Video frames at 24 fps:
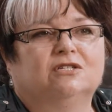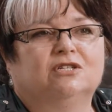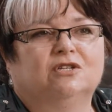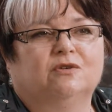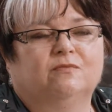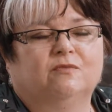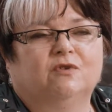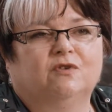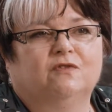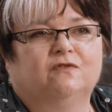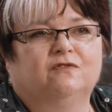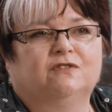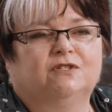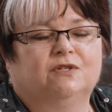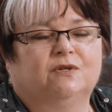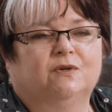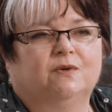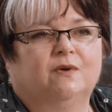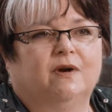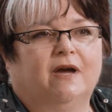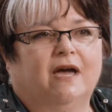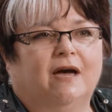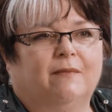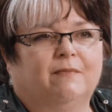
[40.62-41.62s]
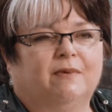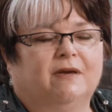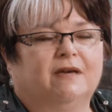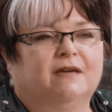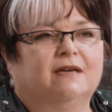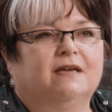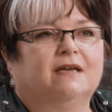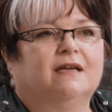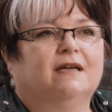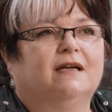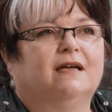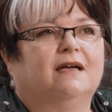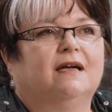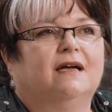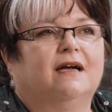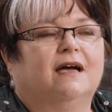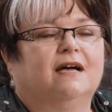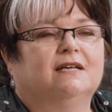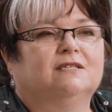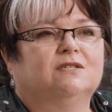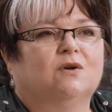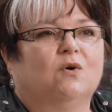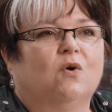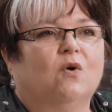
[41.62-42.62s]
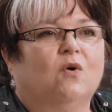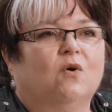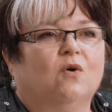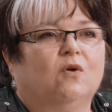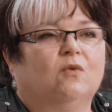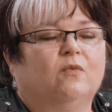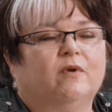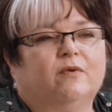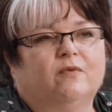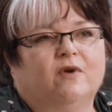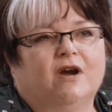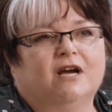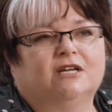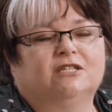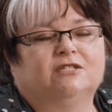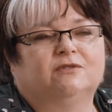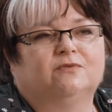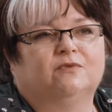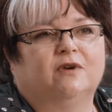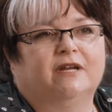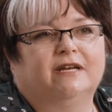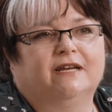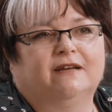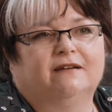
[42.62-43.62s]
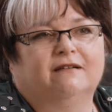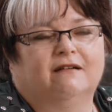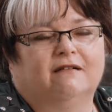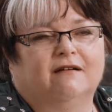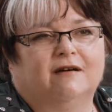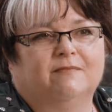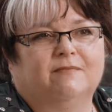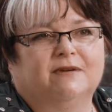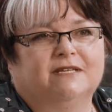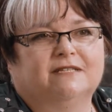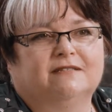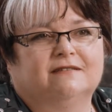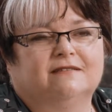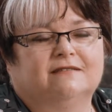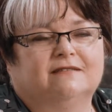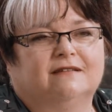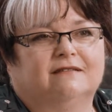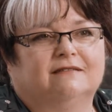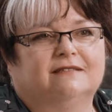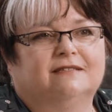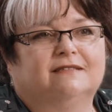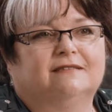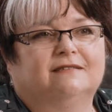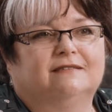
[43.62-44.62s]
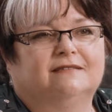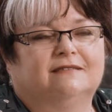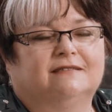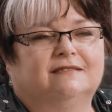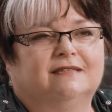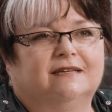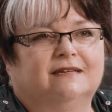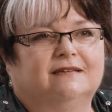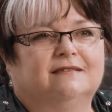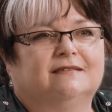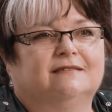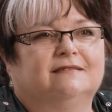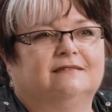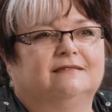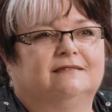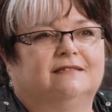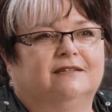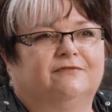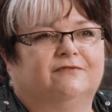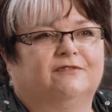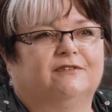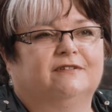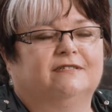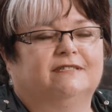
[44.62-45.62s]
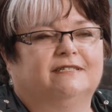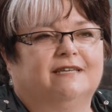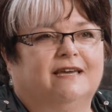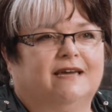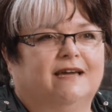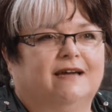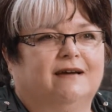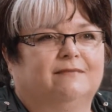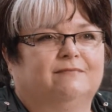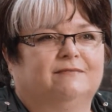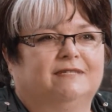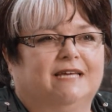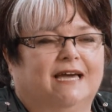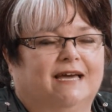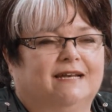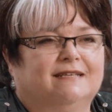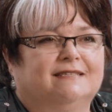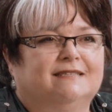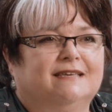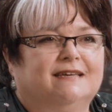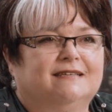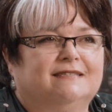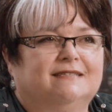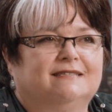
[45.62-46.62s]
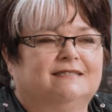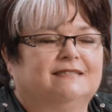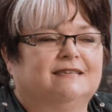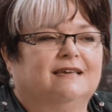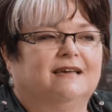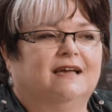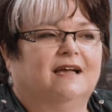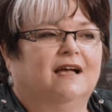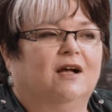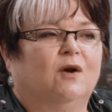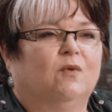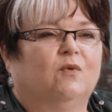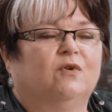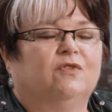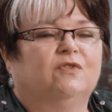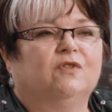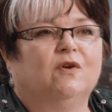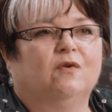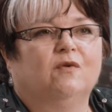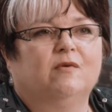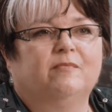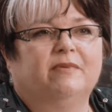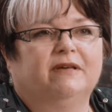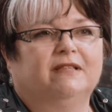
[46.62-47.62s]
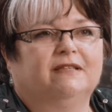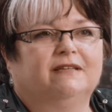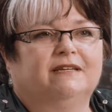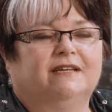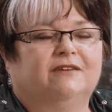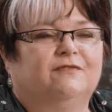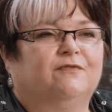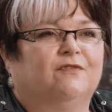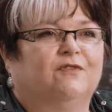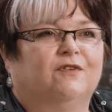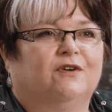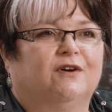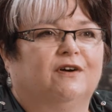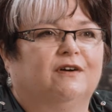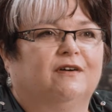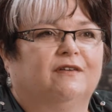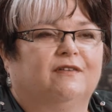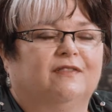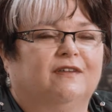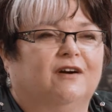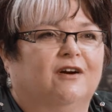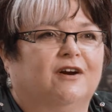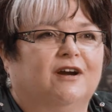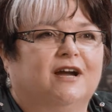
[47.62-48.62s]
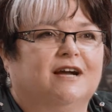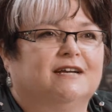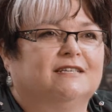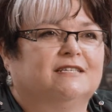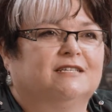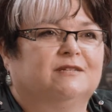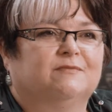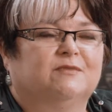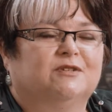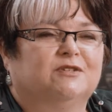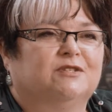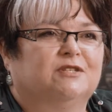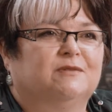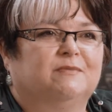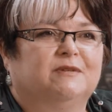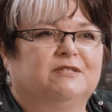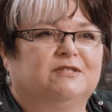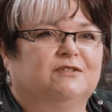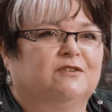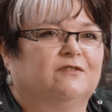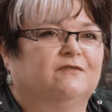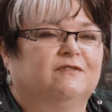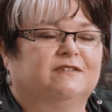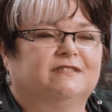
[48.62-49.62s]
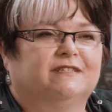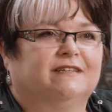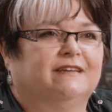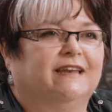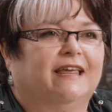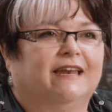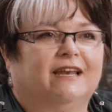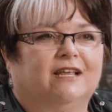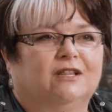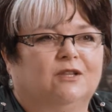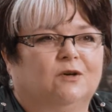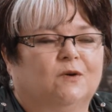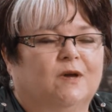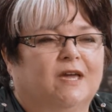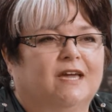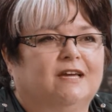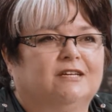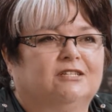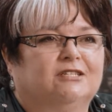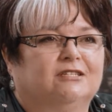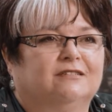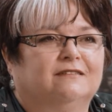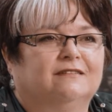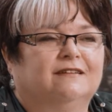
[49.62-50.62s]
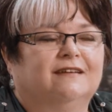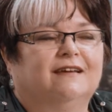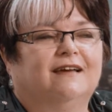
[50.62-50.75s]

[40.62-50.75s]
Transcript: to move to Epic as a whole. We were actually running our business on six different TAM data sets with no ability for our customers to be serviced in any location.